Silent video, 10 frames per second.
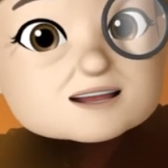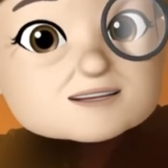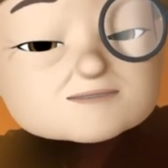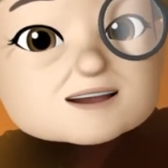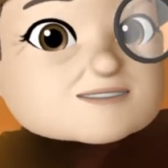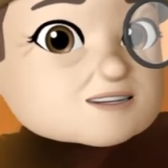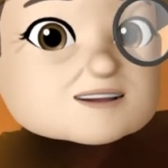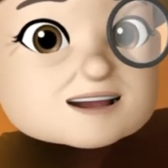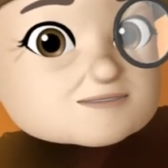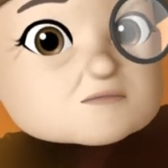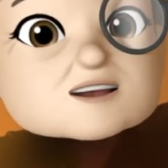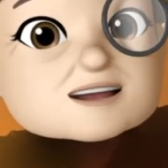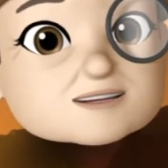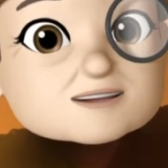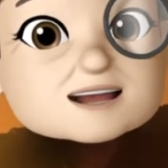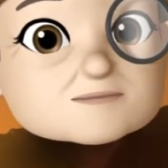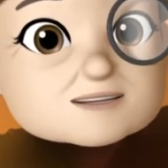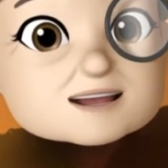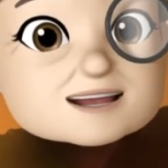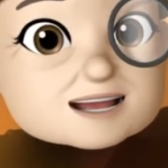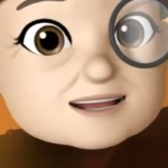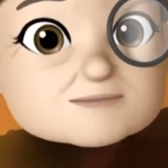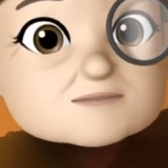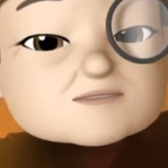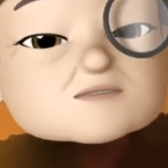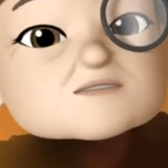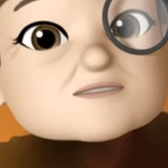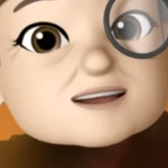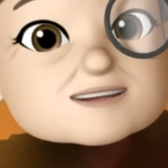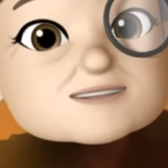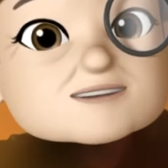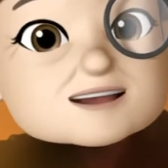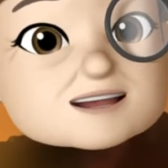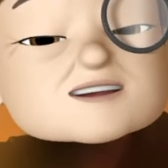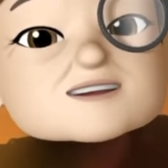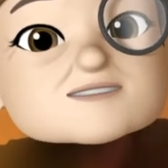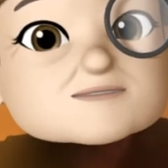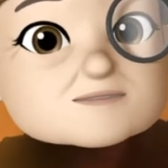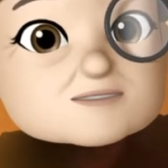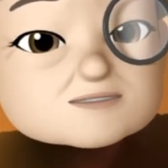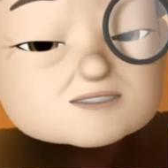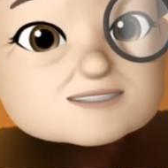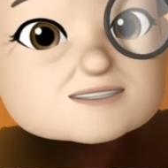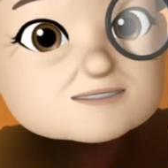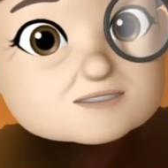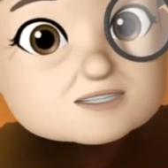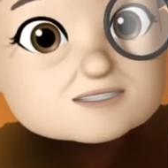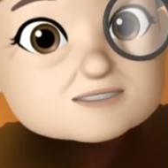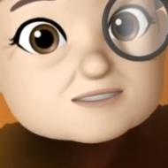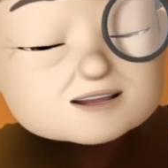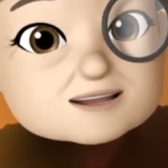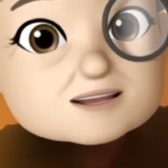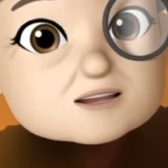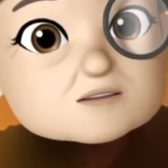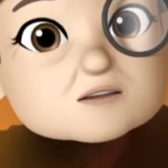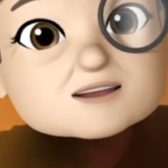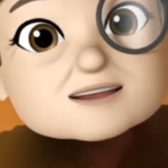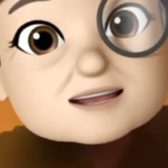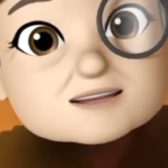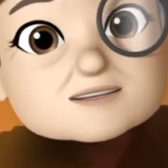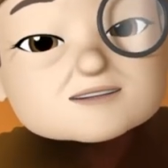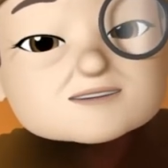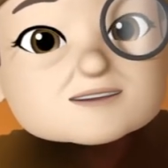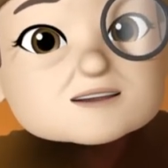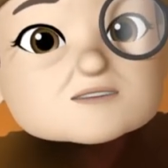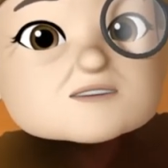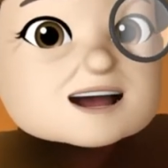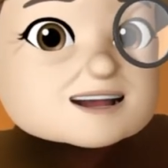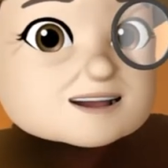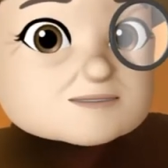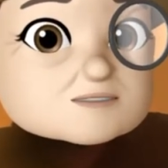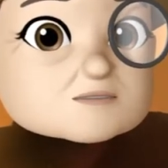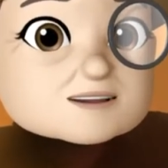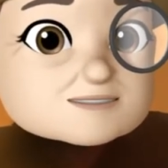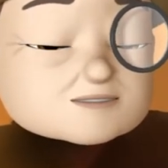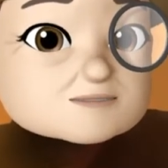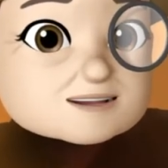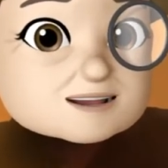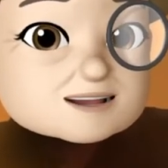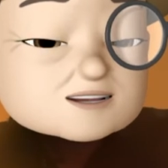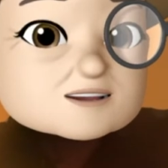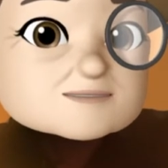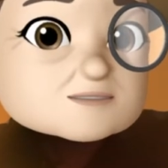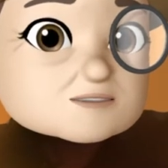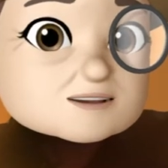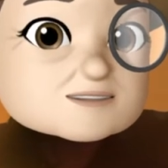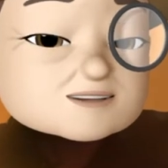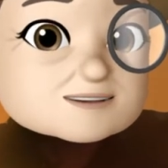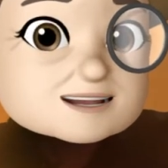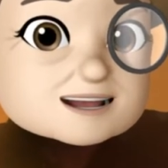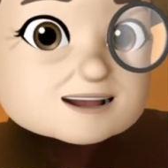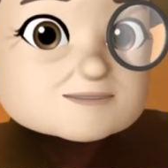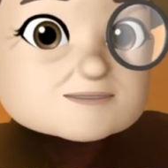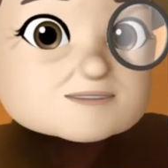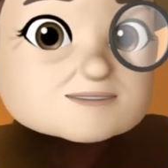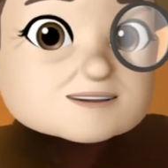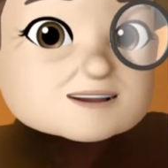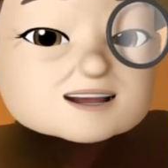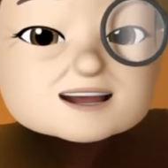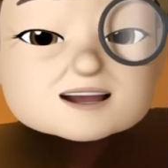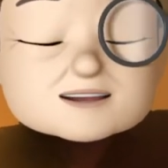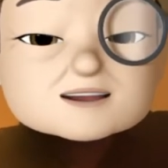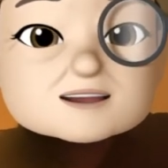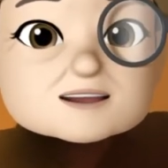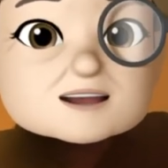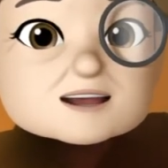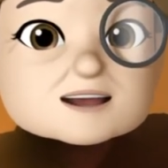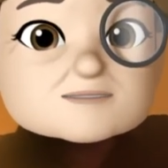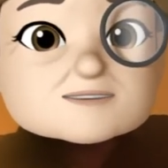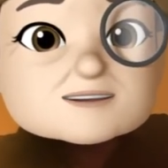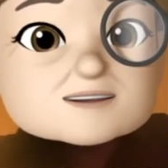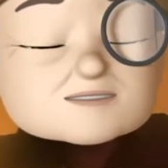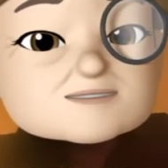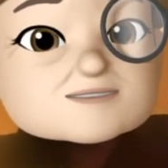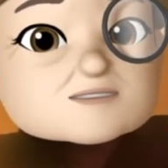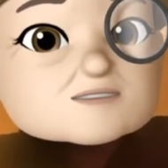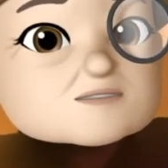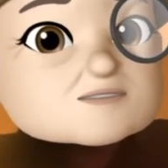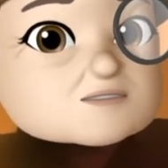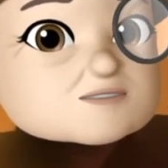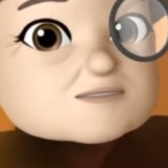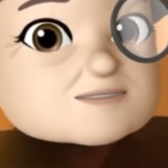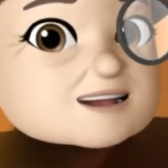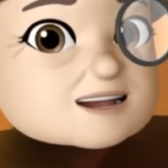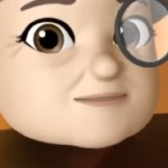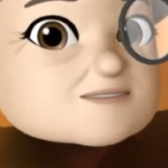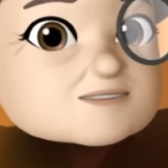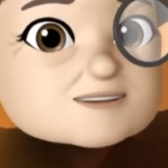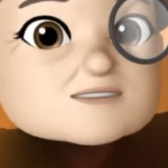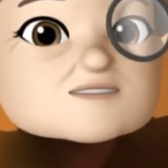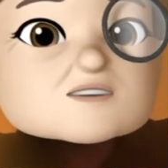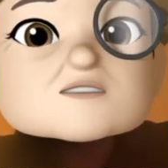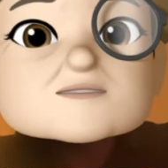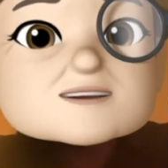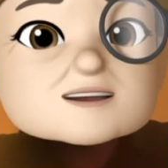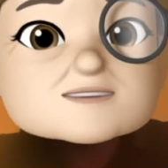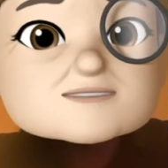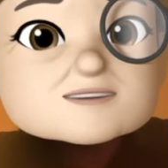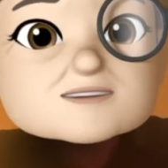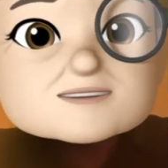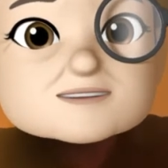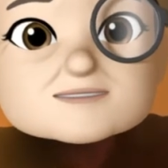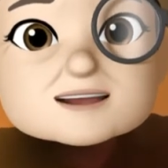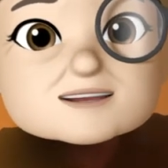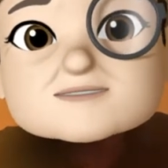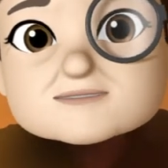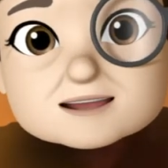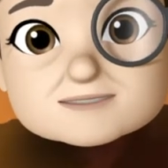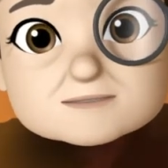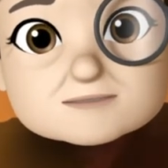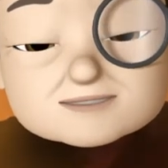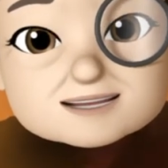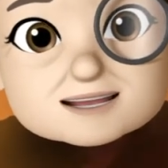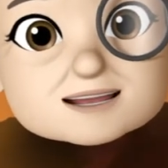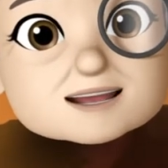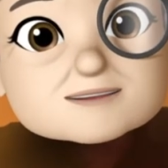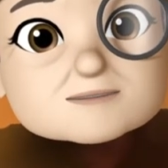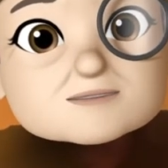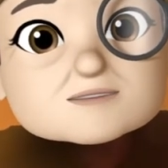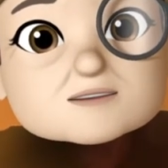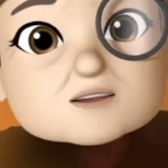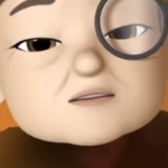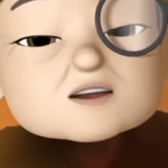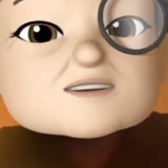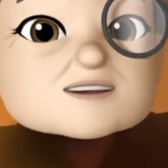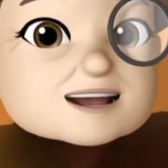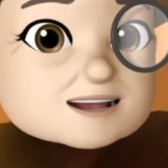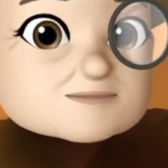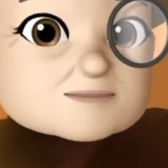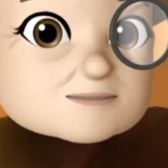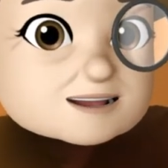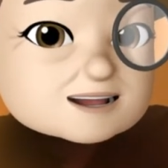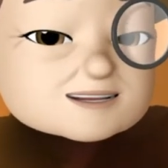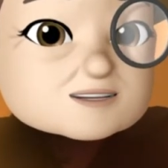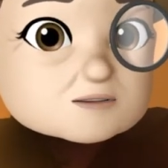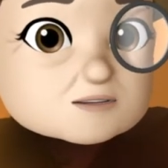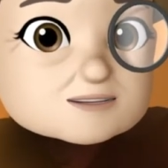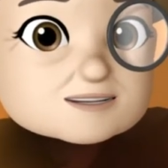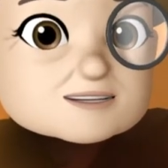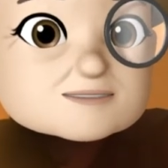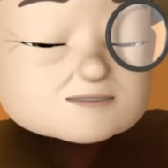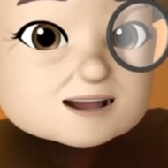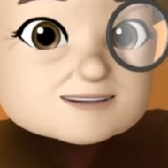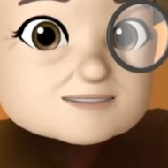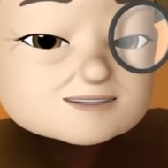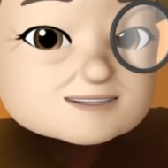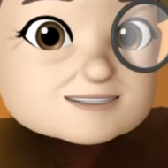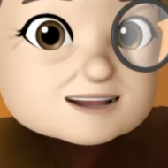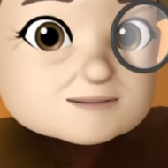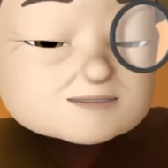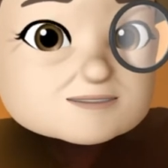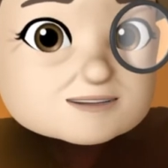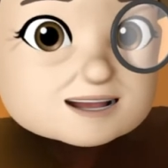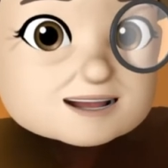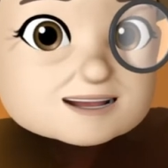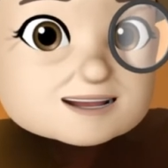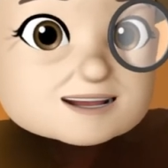Parents are going to have to rely on Epic Games to prevent that kind of abuse of children, where kids rack up and waste money on points on games. And I mean, with me, I'm very strict with my kids in the sense that I don't let them play games where they're going to have to buy coins and rack things up, okay?